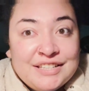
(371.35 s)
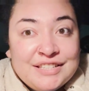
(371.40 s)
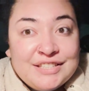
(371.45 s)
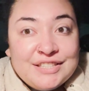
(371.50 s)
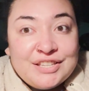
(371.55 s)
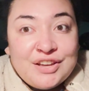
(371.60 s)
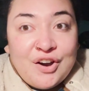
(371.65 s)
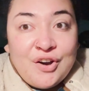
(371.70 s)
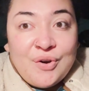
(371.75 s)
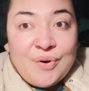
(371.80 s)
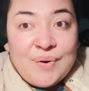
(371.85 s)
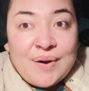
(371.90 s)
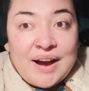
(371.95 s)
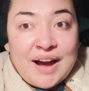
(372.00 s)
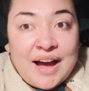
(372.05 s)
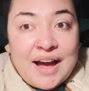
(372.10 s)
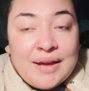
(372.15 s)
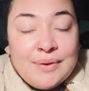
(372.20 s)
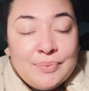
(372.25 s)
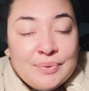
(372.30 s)
So
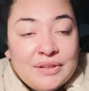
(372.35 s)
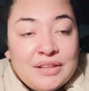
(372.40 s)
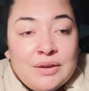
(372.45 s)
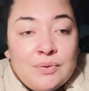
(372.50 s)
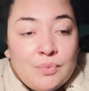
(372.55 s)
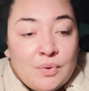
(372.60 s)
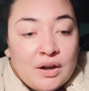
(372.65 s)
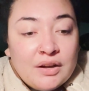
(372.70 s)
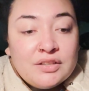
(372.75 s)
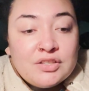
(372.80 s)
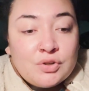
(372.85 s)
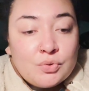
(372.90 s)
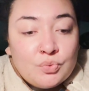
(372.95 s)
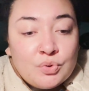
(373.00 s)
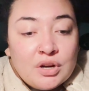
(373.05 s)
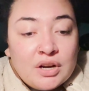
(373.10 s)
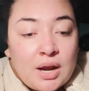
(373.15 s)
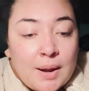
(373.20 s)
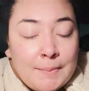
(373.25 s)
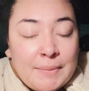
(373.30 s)
I really want to
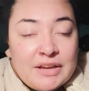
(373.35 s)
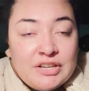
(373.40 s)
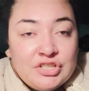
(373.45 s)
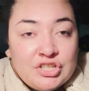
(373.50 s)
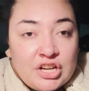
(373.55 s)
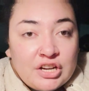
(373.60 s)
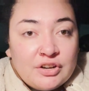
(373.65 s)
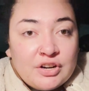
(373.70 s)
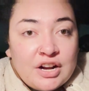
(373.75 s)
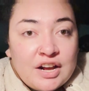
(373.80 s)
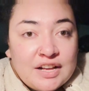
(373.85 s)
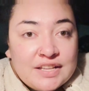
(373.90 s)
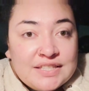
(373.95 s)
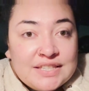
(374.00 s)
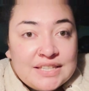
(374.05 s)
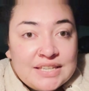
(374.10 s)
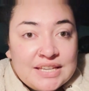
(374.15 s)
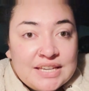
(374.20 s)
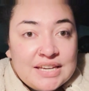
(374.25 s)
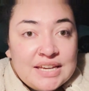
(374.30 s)
work on my
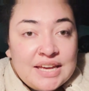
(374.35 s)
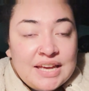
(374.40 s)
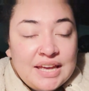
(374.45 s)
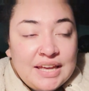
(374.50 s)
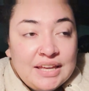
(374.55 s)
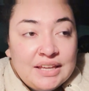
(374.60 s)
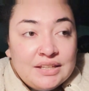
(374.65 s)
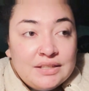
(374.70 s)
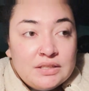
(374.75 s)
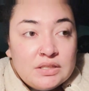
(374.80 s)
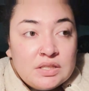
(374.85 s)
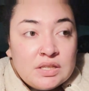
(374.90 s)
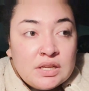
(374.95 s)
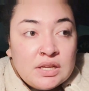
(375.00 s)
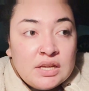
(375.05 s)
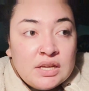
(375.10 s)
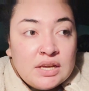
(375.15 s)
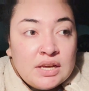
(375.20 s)
generosity, and